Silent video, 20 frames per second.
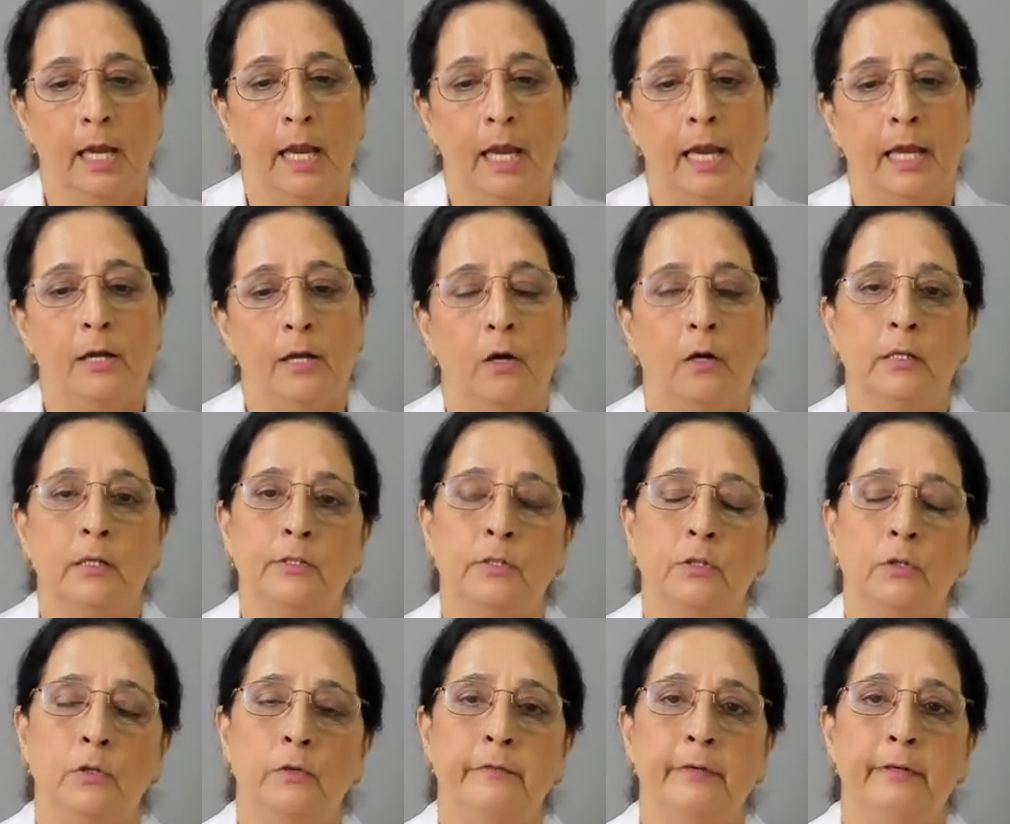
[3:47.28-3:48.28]
And
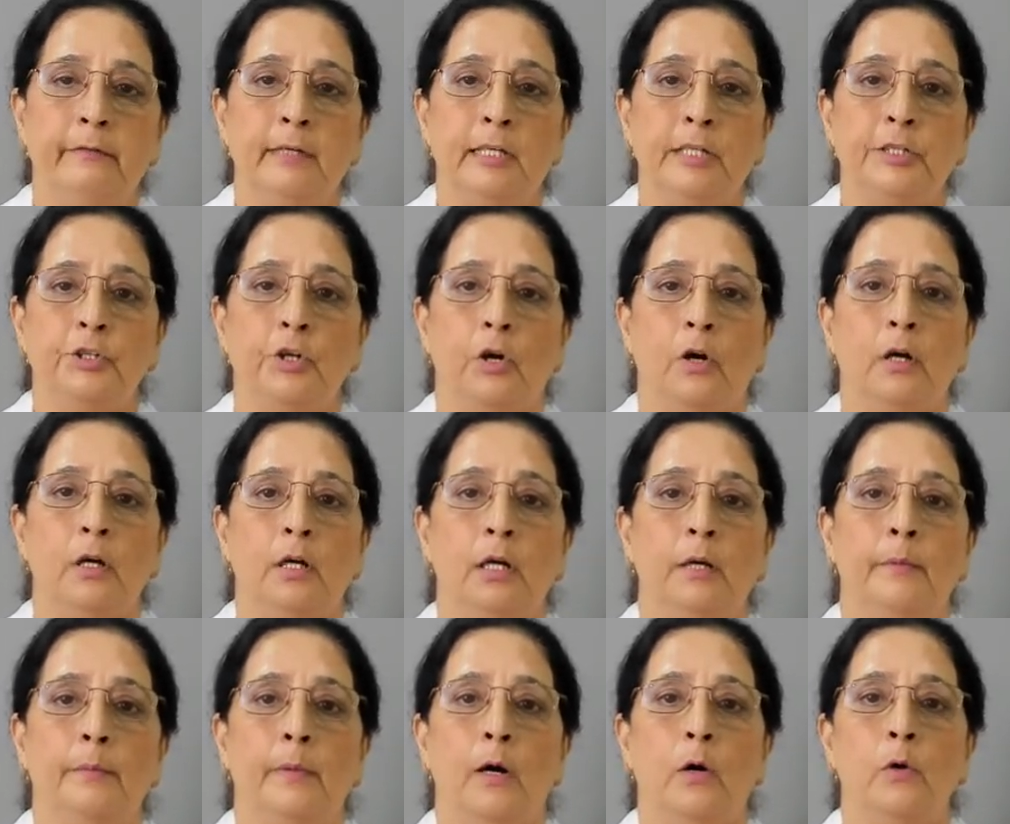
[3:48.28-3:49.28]
also we will talk
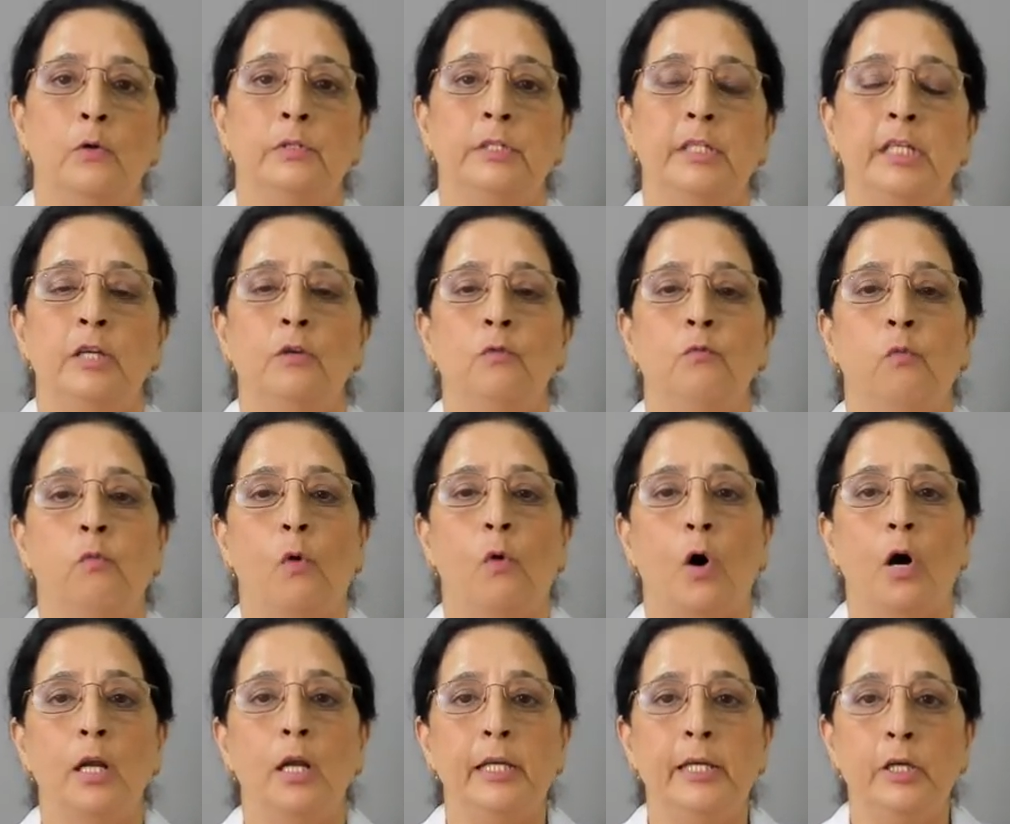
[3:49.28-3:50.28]
about the
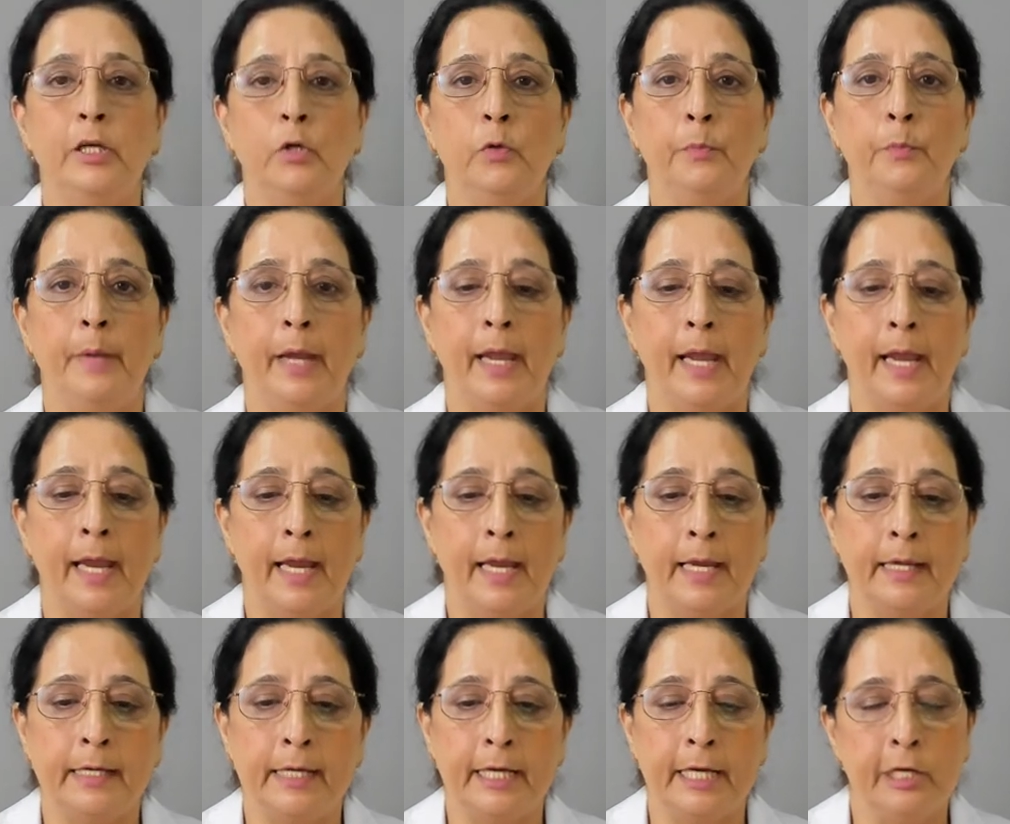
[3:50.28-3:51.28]
volume
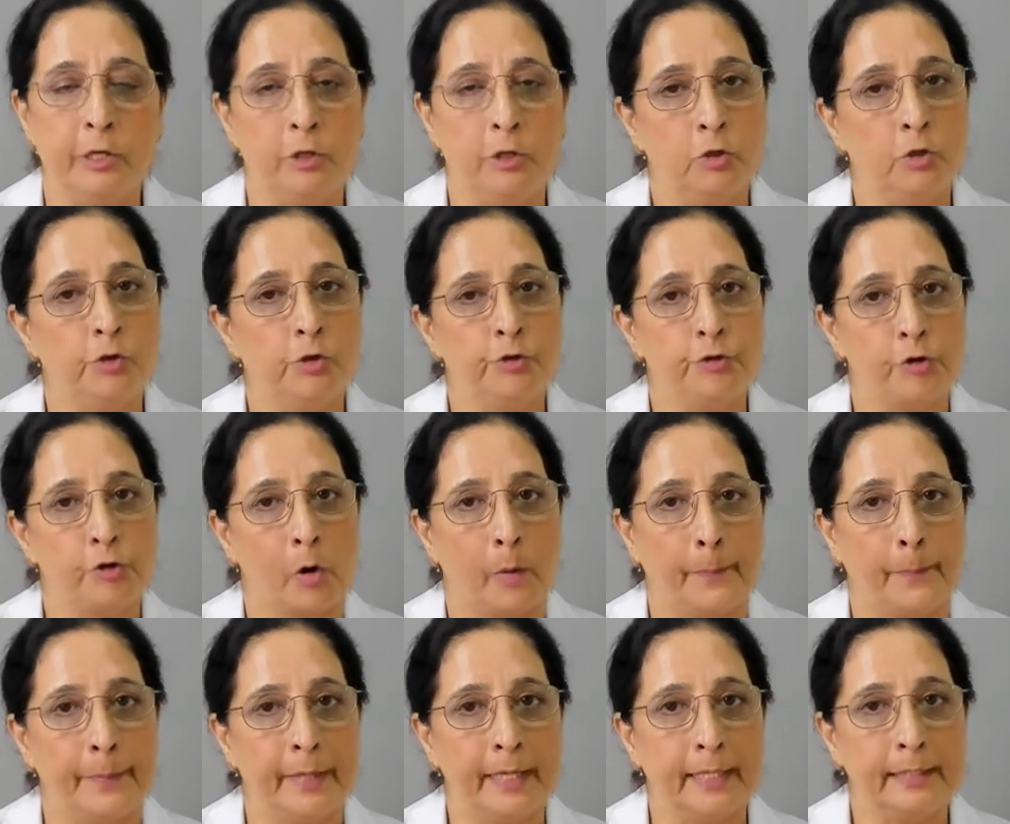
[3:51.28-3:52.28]
and
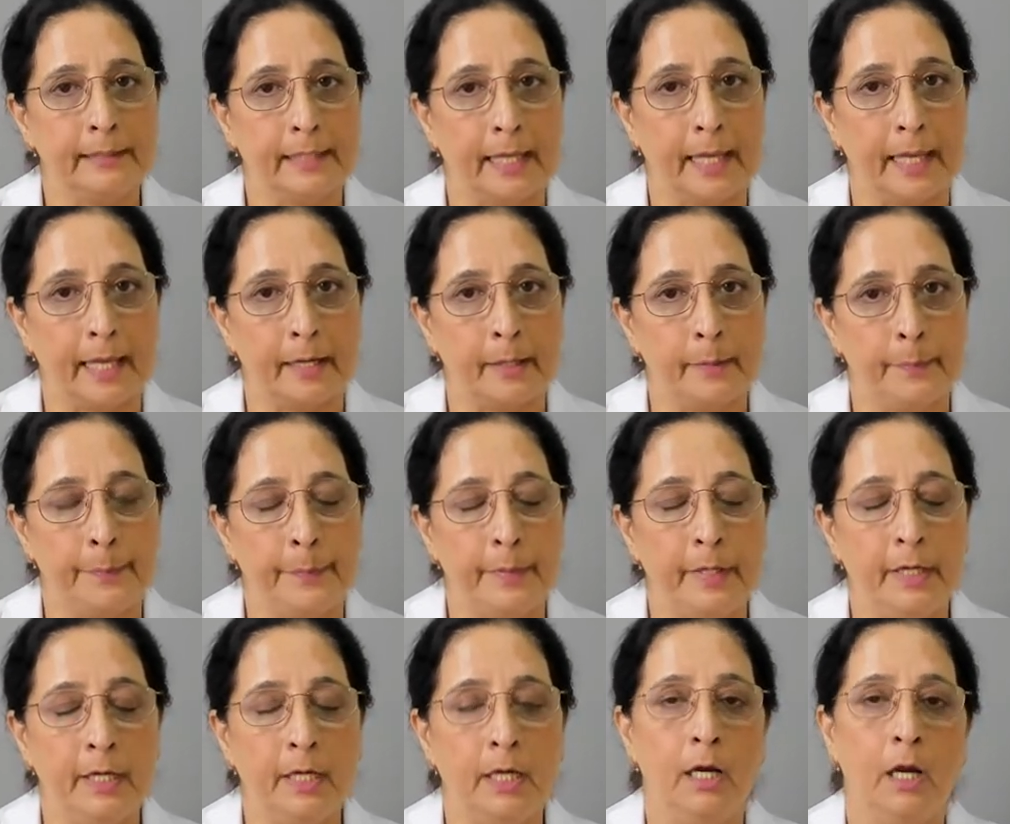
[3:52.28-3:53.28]
inotropic
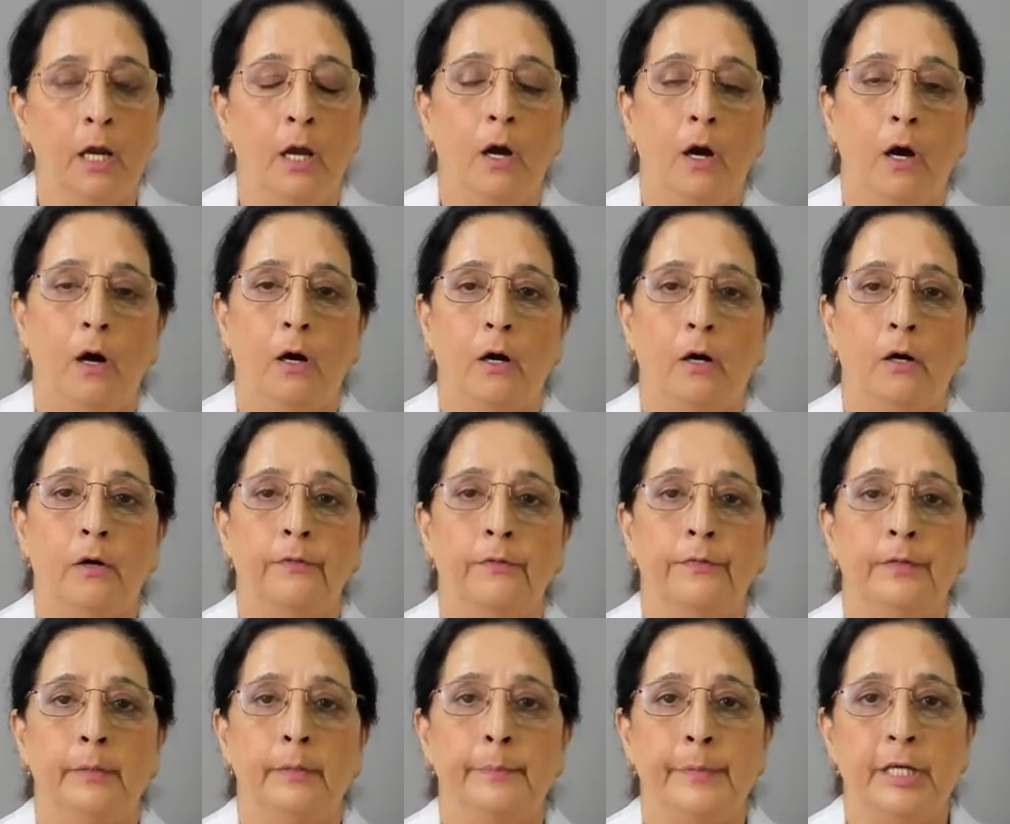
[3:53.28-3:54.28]
therapy
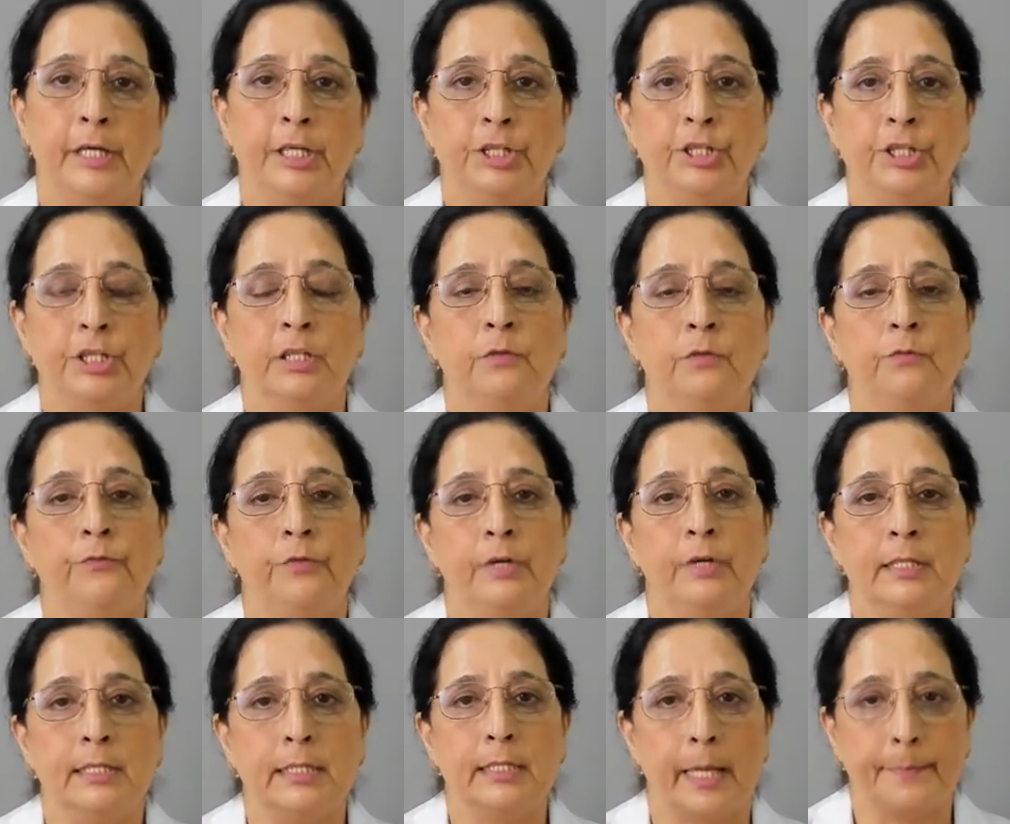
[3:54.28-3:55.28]
of the patient
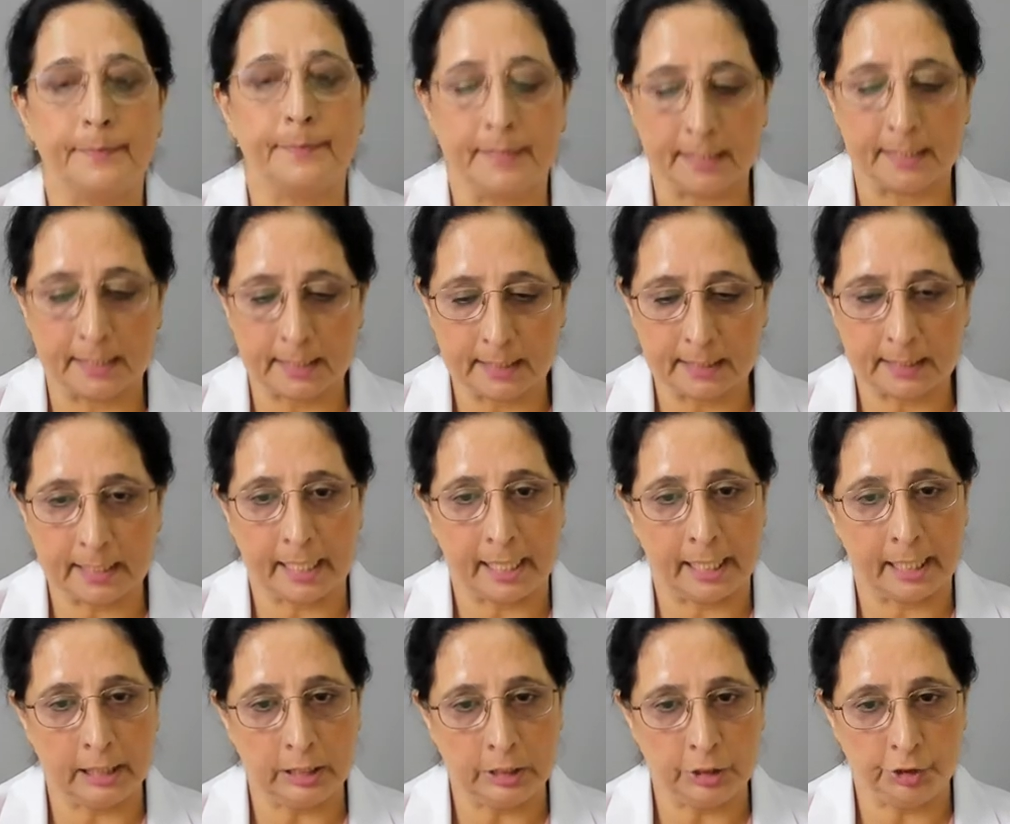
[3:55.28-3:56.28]
with sepsis
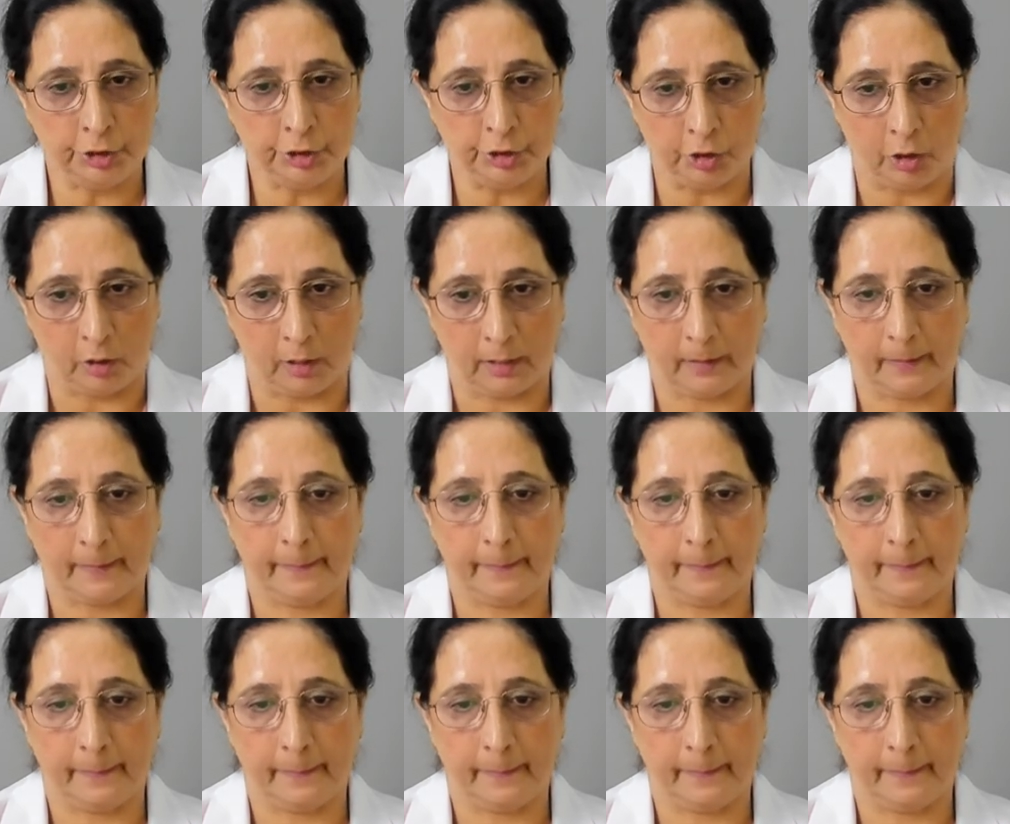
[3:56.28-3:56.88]
and shock.